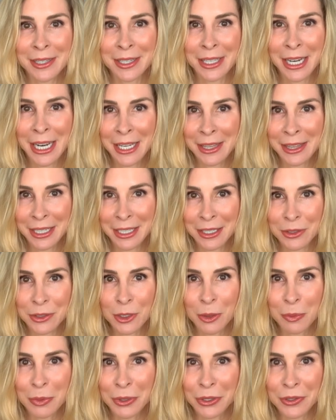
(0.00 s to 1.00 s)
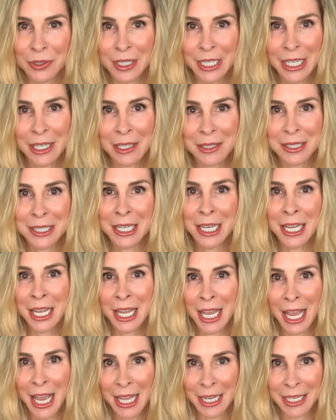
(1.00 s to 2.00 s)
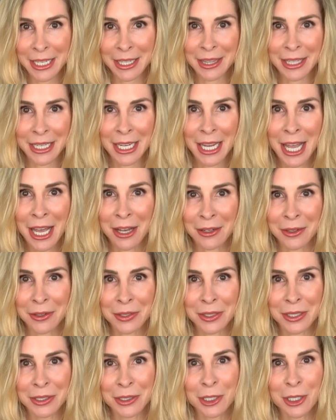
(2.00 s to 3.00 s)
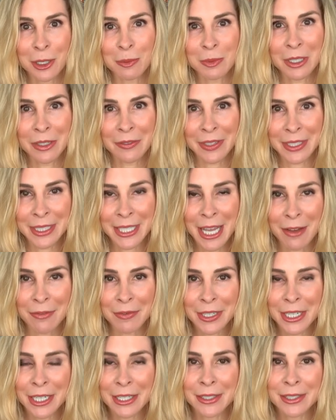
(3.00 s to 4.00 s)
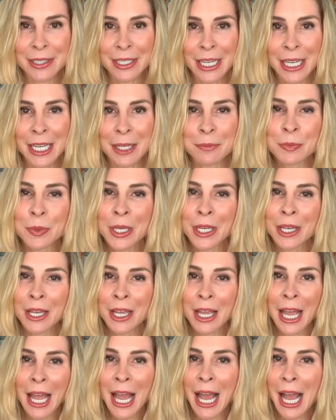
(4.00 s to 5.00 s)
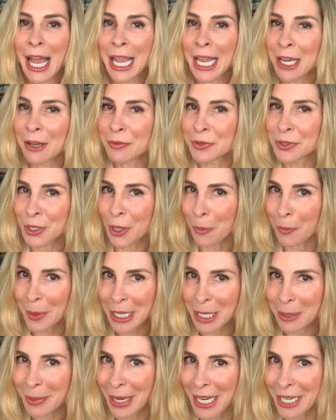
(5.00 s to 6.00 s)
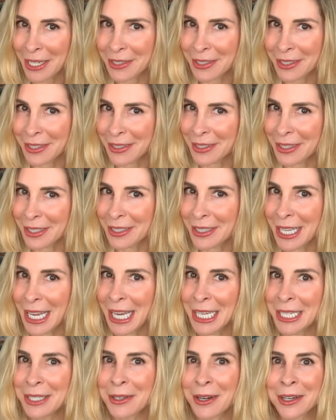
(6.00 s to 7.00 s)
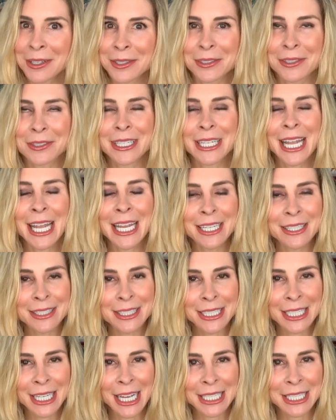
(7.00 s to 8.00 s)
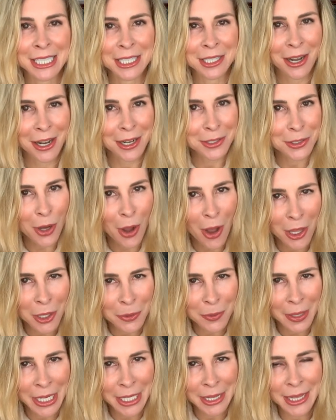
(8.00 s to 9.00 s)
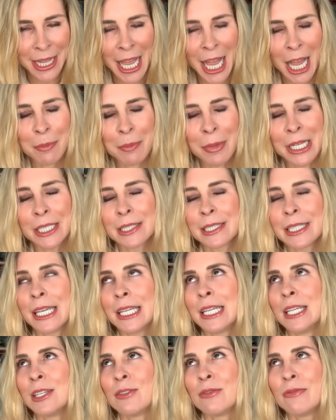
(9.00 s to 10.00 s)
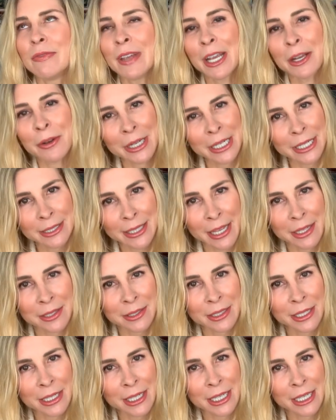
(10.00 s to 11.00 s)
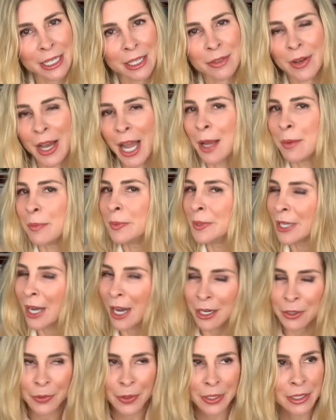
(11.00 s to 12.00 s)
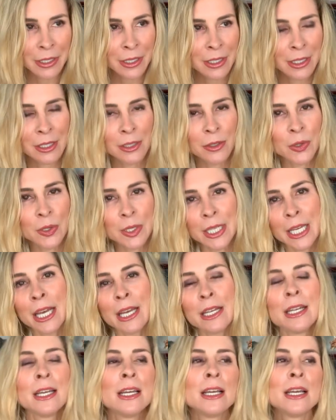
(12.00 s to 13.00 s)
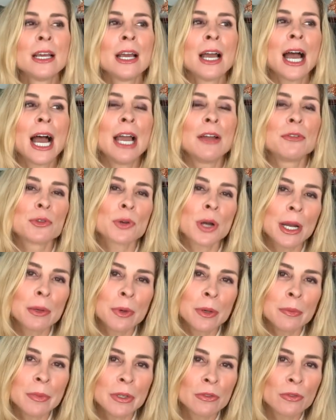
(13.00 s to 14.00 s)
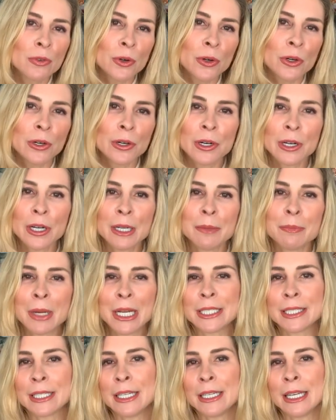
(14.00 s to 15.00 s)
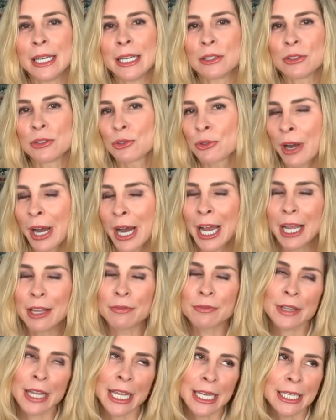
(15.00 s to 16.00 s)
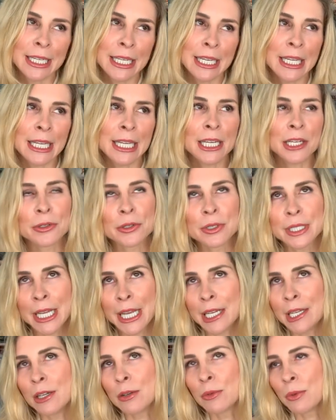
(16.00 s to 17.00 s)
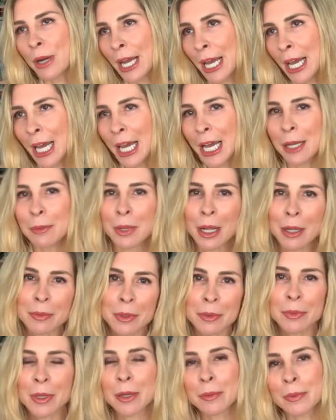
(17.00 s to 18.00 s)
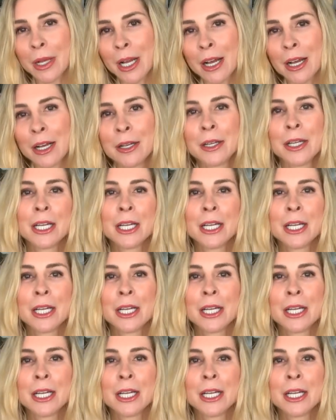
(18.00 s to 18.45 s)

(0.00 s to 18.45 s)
that I think supersedes anything else in terms of its efficacy. I have so many patients that say, Dr. Casey, I cannot tolerate that. My skin is very sensitive. I'm not going to use it. I've tried one before and my skin gets dry, flaky, irritated, red, blah, blah, blah, blah.